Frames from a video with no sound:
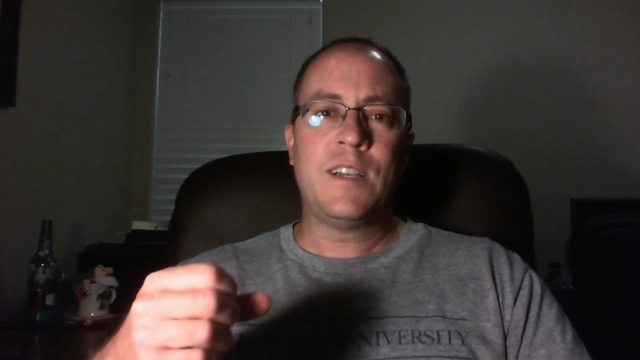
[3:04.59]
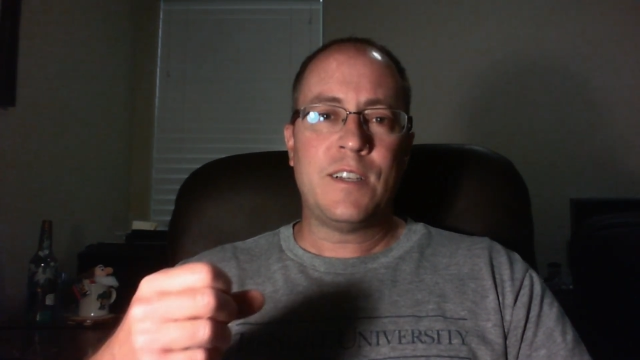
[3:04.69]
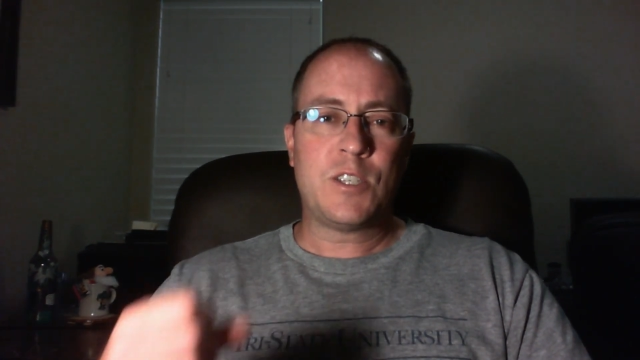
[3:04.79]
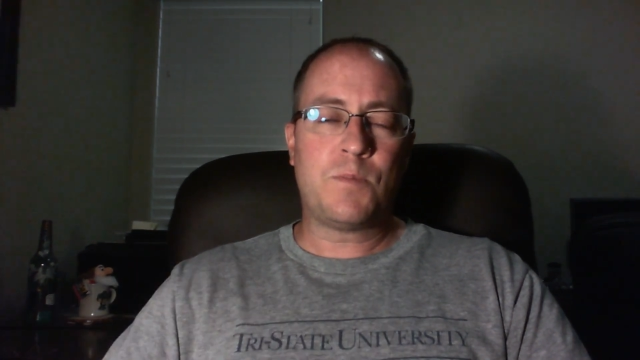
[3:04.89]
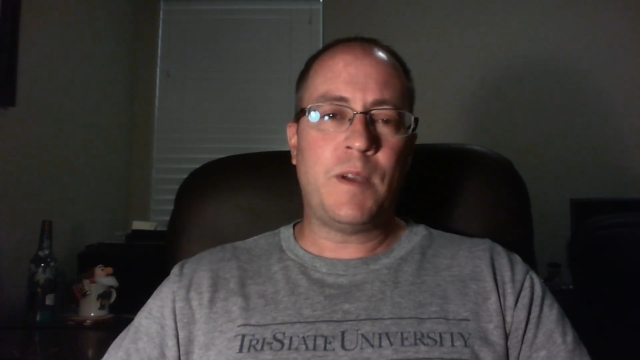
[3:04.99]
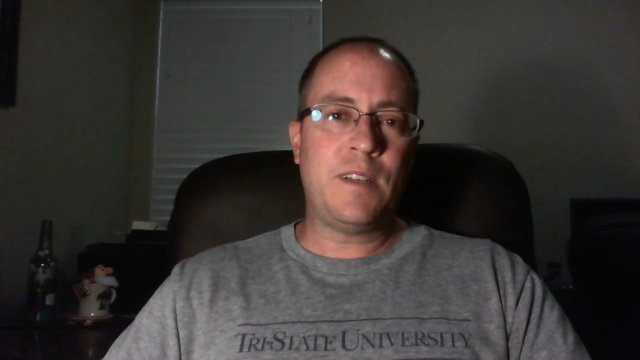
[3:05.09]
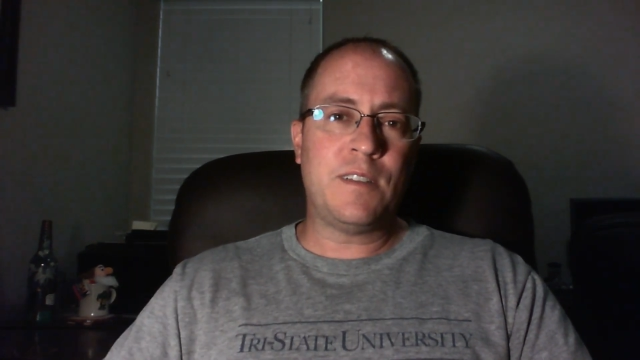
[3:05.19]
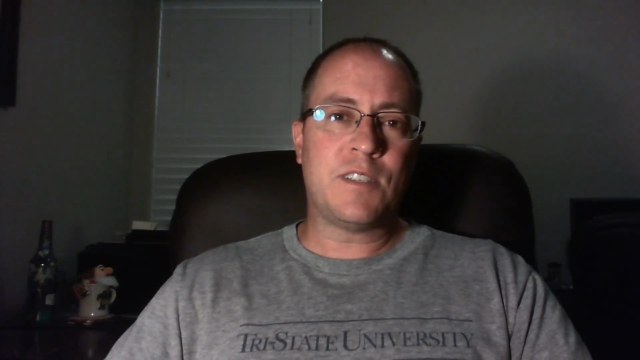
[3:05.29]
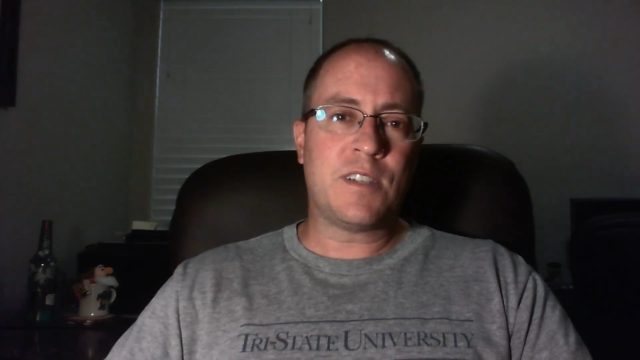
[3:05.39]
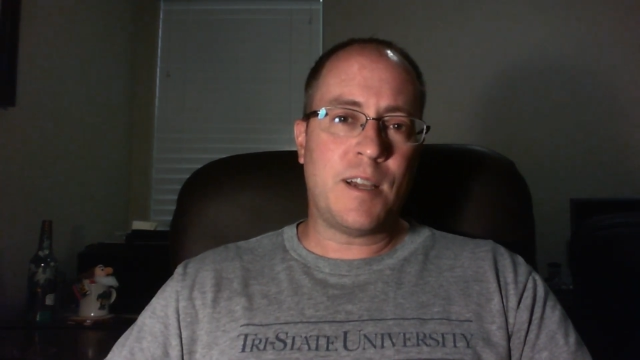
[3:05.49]
spending
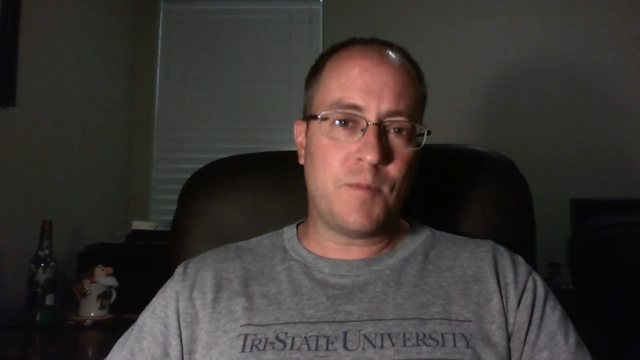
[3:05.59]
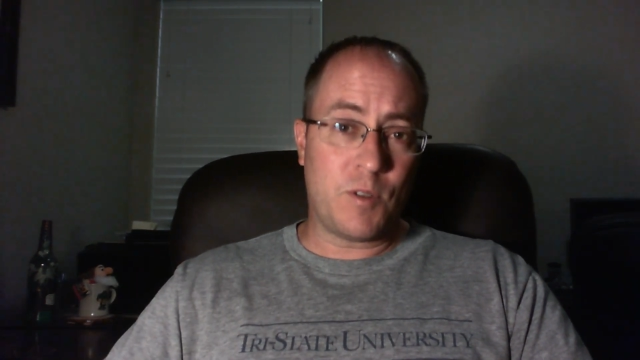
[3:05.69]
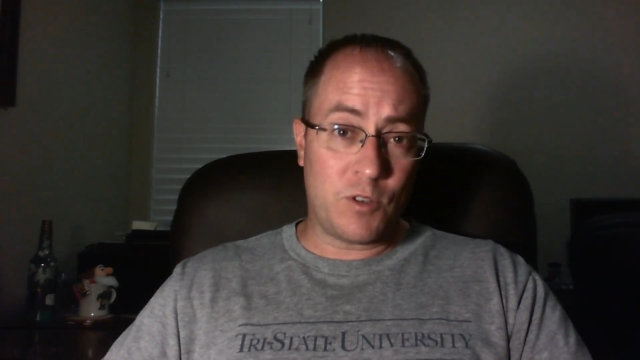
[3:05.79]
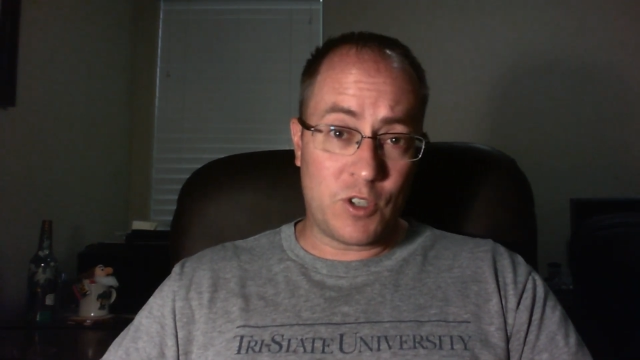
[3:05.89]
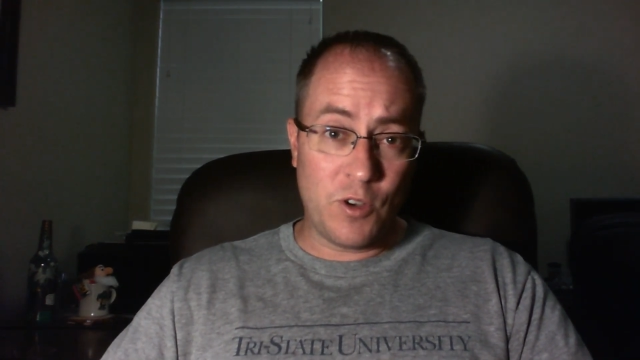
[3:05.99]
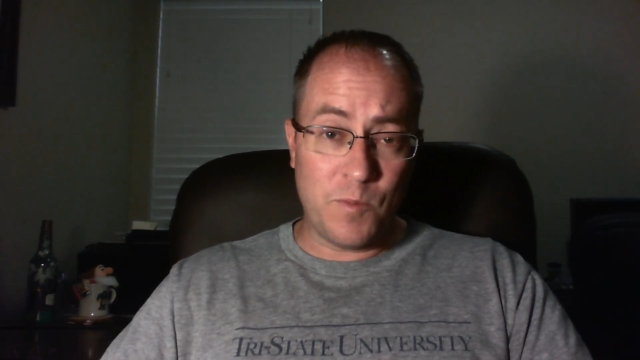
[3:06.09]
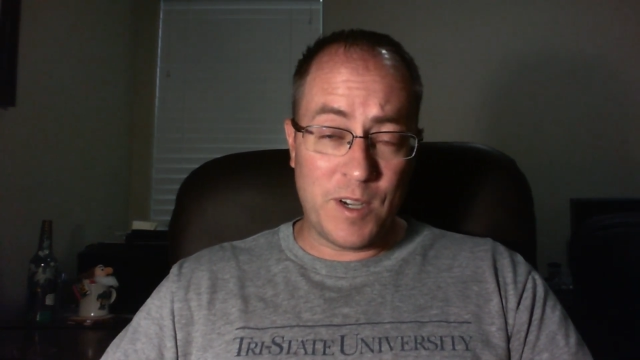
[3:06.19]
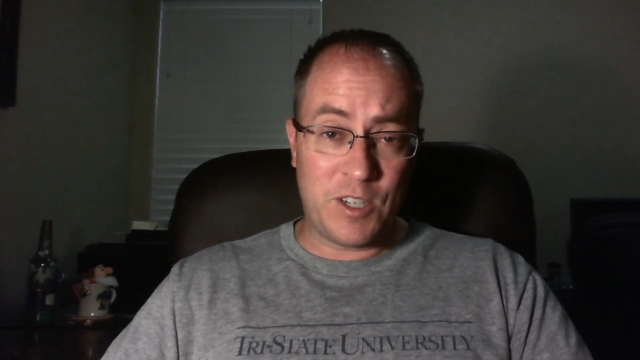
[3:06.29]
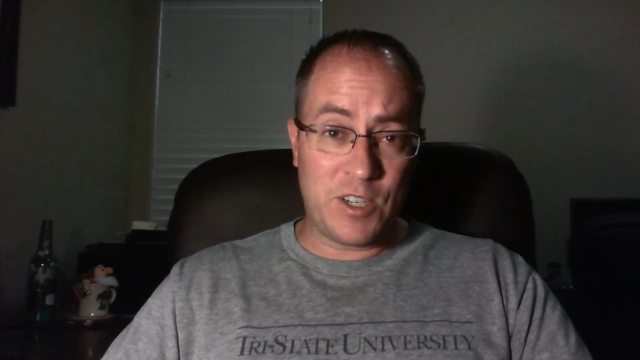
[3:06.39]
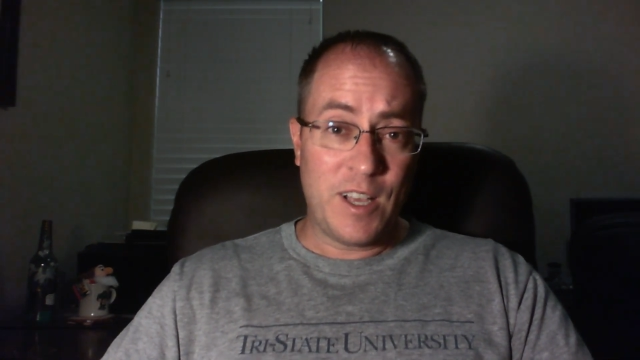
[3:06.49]
this time with her so
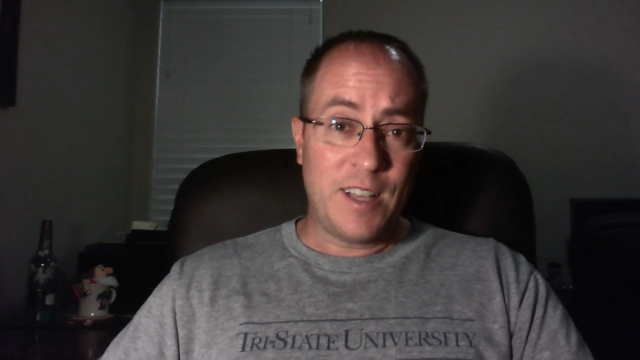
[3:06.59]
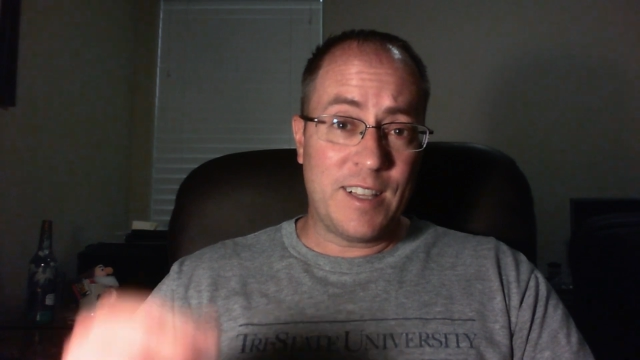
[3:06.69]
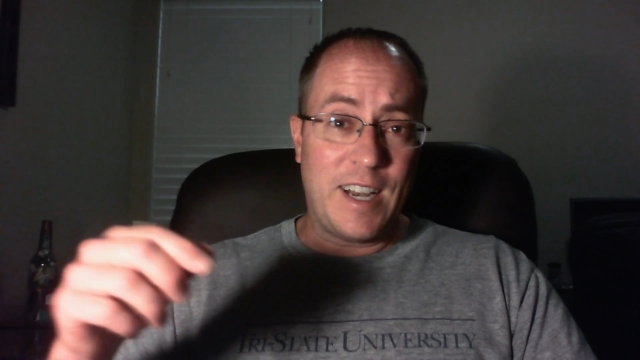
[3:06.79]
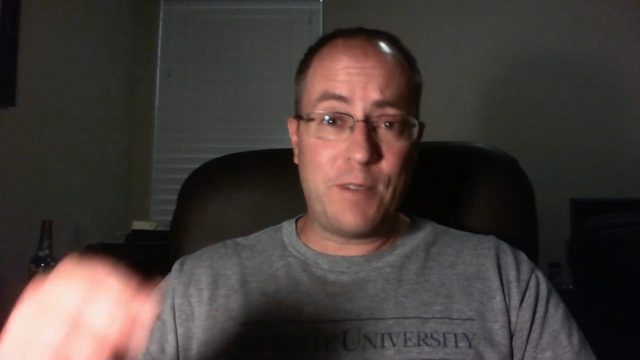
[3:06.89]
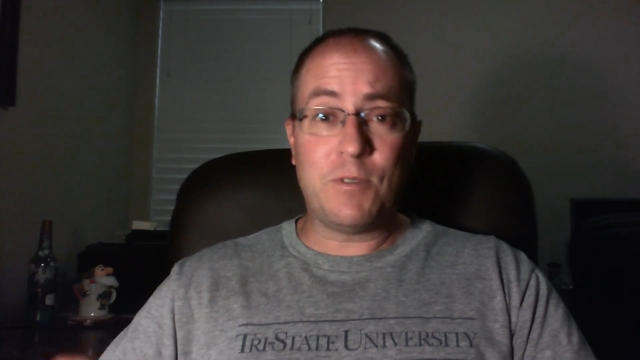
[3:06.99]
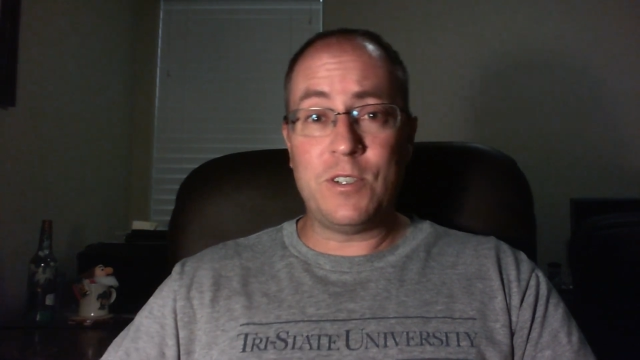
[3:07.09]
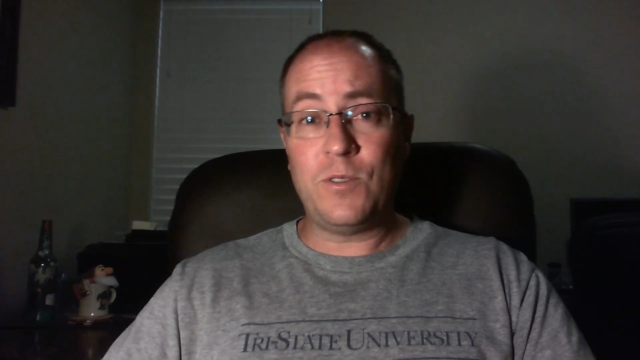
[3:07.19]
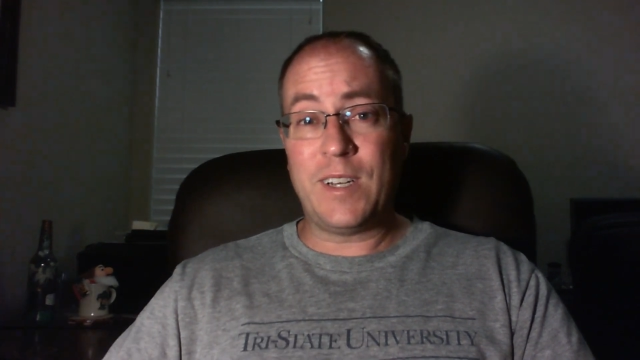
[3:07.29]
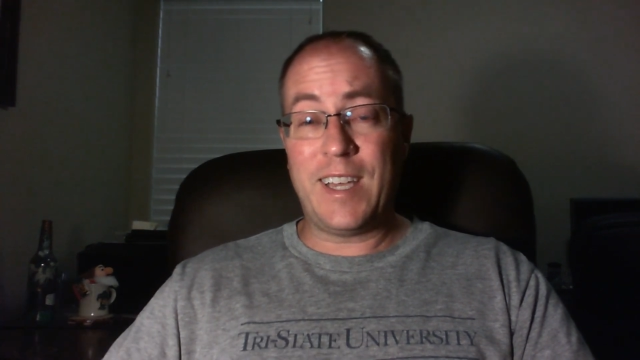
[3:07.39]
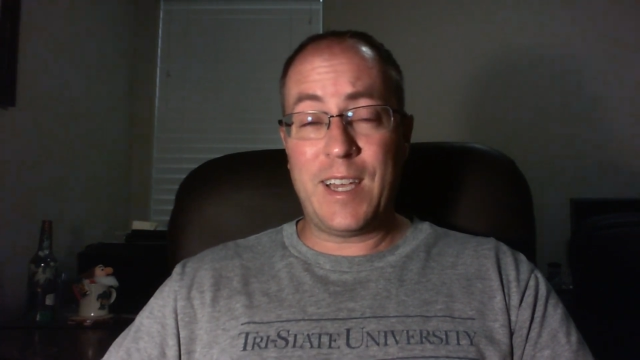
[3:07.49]
much that I want to do
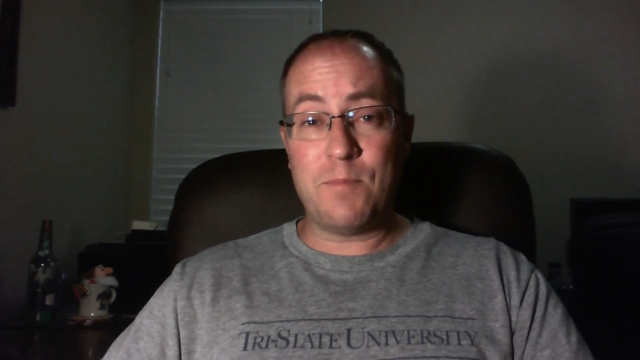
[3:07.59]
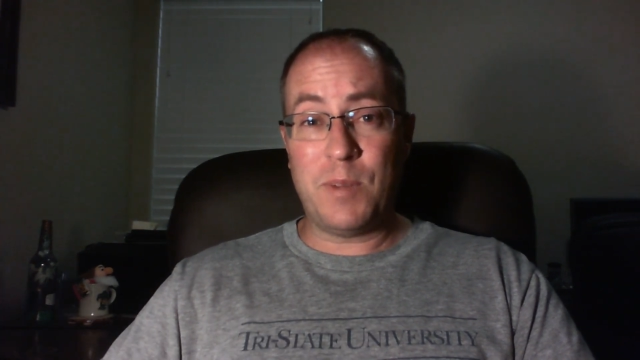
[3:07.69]
it again,